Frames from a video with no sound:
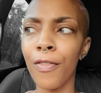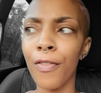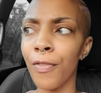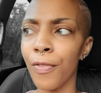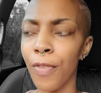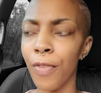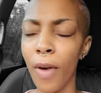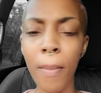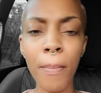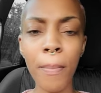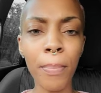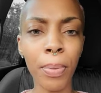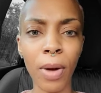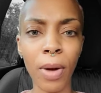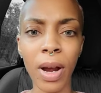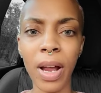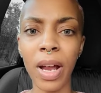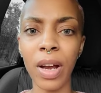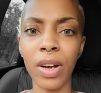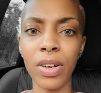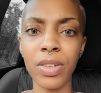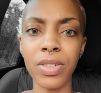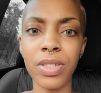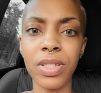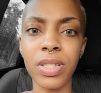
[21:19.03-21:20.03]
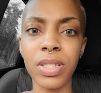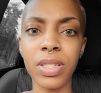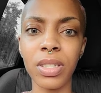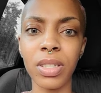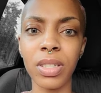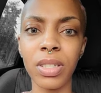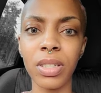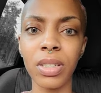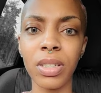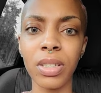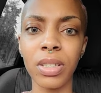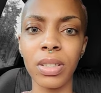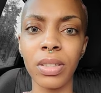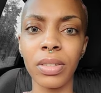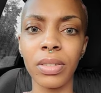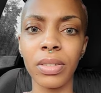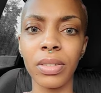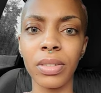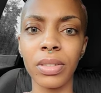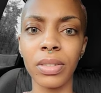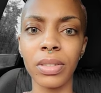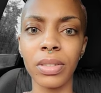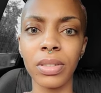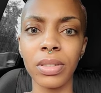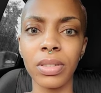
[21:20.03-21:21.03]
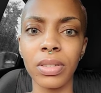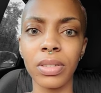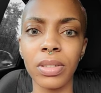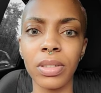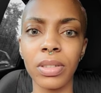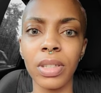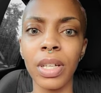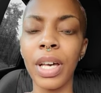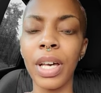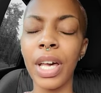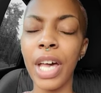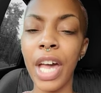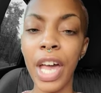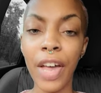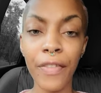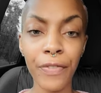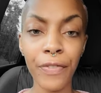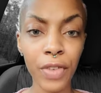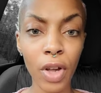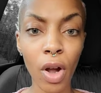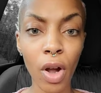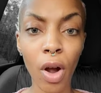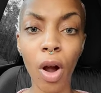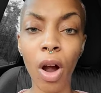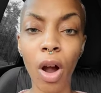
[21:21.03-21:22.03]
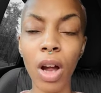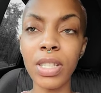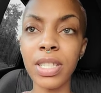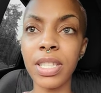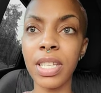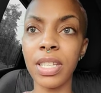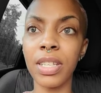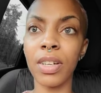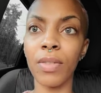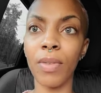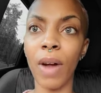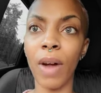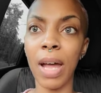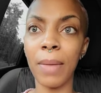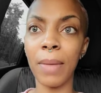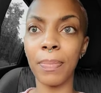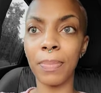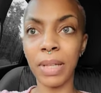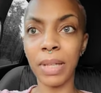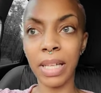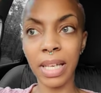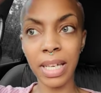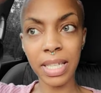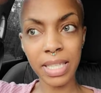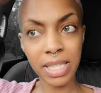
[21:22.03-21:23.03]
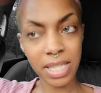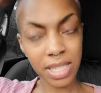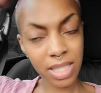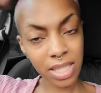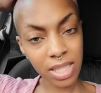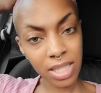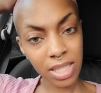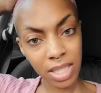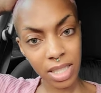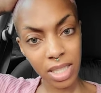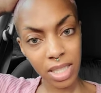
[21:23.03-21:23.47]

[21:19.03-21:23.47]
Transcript: From prayers. If your heart's in the right place.